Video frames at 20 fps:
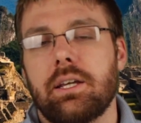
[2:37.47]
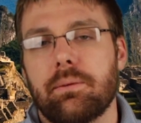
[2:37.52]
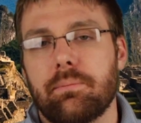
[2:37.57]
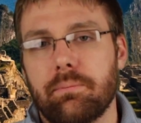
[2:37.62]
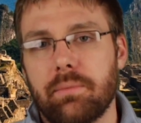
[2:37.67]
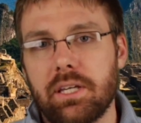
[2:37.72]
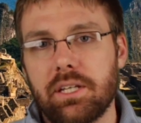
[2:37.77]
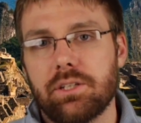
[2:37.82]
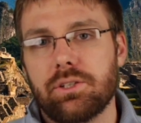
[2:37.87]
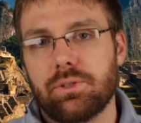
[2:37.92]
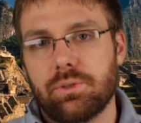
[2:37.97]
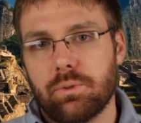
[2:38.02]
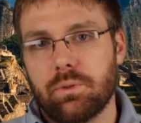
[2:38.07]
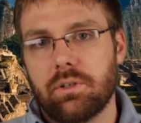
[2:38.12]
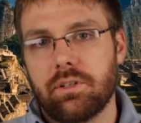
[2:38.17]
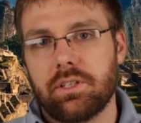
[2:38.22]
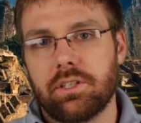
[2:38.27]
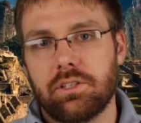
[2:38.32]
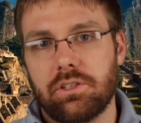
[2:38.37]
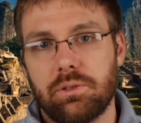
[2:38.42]
Make
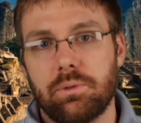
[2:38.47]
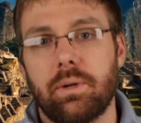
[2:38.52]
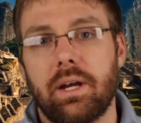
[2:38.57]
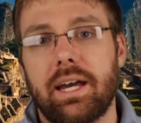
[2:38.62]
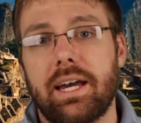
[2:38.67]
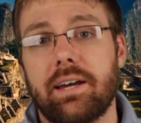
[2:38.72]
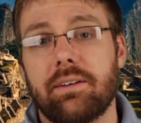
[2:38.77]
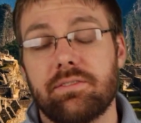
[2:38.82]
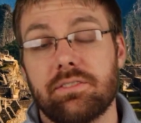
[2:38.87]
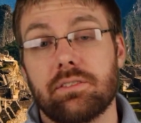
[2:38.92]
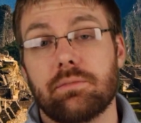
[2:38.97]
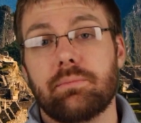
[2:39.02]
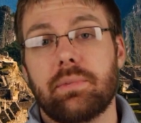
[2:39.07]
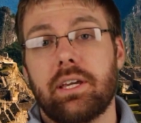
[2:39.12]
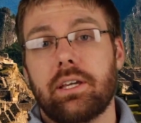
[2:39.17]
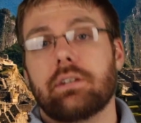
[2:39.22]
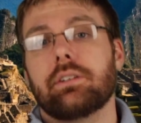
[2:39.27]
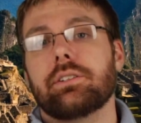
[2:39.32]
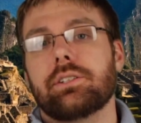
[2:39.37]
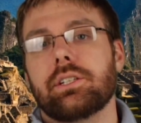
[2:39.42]
sure that you have some
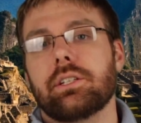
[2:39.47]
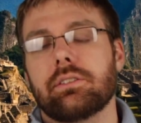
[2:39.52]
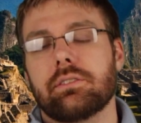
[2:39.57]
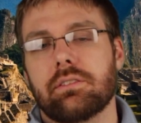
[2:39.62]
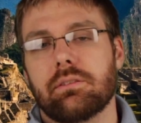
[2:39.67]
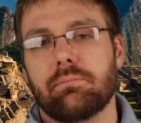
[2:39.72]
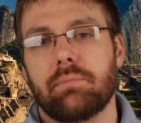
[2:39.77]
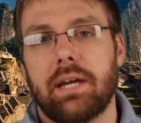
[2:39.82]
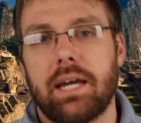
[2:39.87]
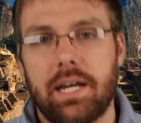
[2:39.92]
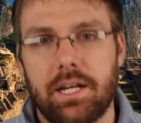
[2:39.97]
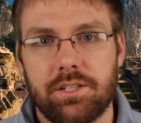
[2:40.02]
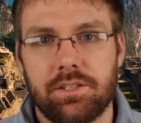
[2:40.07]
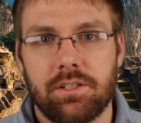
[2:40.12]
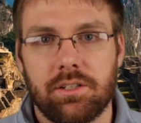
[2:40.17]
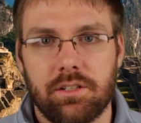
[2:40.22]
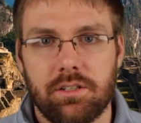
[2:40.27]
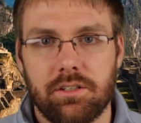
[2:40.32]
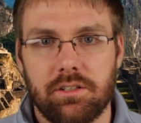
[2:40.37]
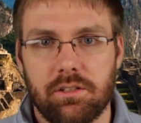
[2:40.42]
energy and some
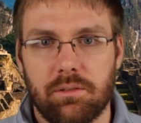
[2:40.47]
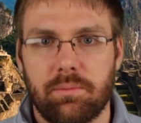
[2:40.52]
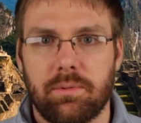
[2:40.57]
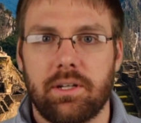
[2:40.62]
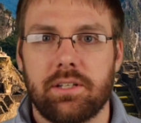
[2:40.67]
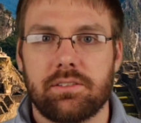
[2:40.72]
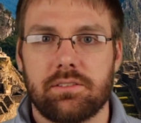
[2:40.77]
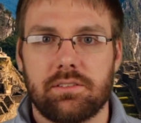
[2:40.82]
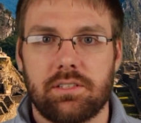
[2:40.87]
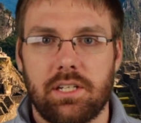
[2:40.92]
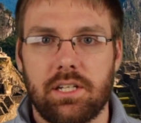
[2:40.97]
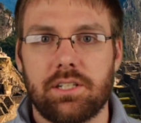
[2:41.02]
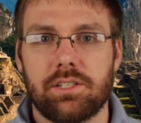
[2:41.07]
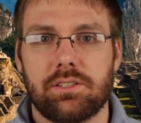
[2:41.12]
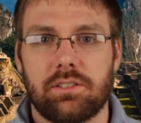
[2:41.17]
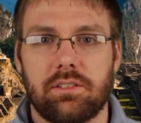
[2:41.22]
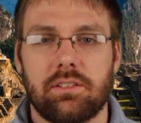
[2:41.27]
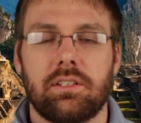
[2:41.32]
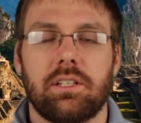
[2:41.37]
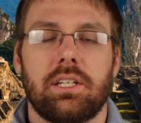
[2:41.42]
passion in your
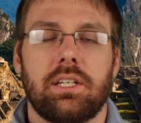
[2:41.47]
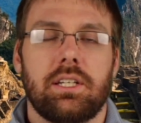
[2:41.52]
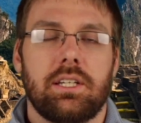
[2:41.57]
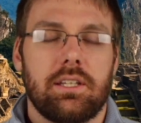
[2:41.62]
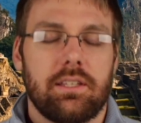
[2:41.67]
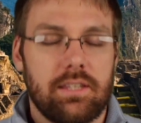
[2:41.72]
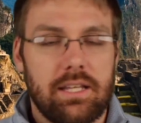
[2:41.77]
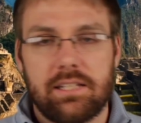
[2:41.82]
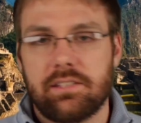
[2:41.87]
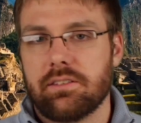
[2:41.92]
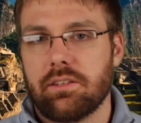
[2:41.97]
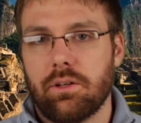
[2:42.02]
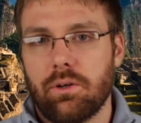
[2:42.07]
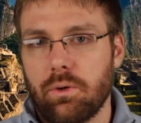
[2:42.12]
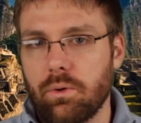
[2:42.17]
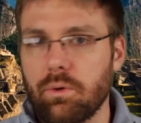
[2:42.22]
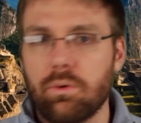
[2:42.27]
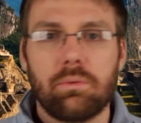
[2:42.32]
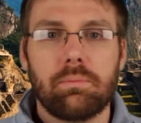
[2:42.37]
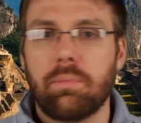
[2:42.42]
presentation. That's the
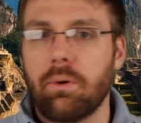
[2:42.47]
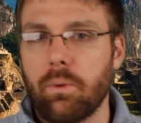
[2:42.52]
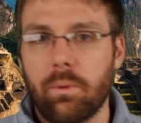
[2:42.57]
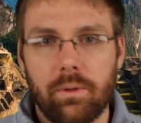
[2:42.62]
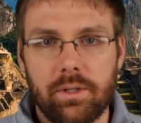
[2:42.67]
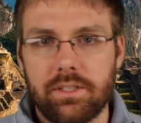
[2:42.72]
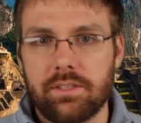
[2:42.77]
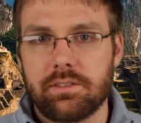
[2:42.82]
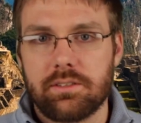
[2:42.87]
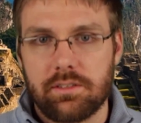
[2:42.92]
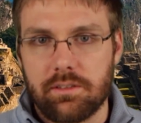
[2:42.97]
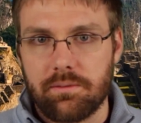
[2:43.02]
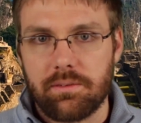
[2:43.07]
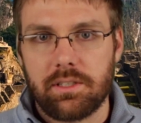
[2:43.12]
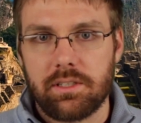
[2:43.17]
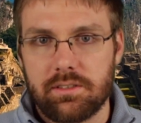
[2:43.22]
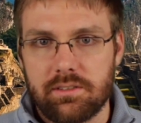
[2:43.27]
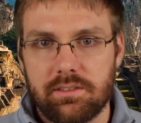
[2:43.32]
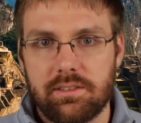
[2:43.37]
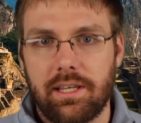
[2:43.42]
whole point of
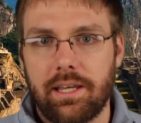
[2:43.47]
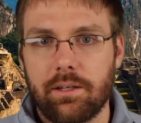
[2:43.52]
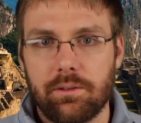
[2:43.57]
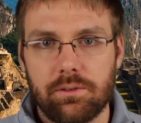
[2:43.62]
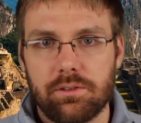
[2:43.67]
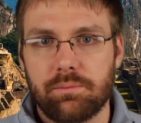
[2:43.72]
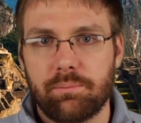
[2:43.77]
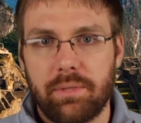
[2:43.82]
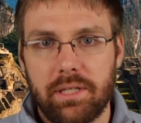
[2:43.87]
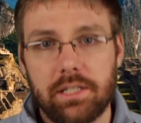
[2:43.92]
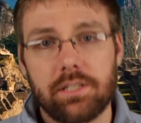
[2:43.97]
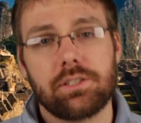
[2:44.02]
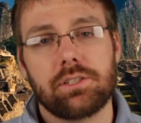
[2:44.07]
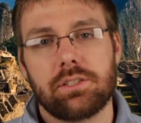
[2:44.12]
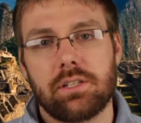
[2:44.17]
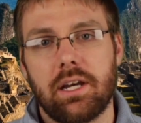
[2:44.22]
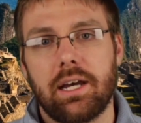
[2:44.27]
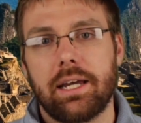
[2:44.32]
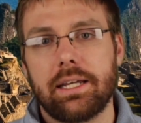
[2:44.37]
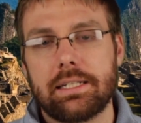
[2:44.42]
this sales
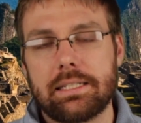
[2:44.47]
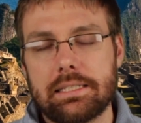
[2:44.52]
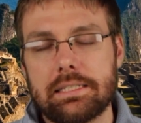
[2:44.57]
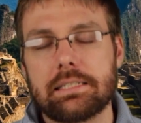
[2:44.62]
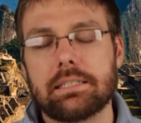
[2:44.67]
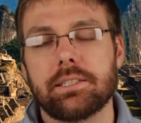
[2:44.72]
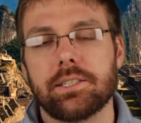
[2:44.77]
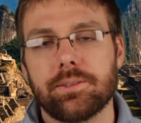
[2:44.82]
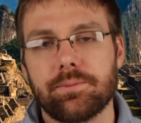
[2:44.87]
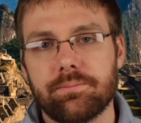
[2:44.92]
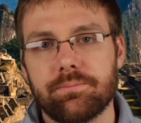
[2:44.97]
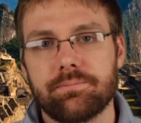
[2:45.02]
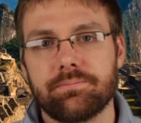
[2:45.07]
pitch idea.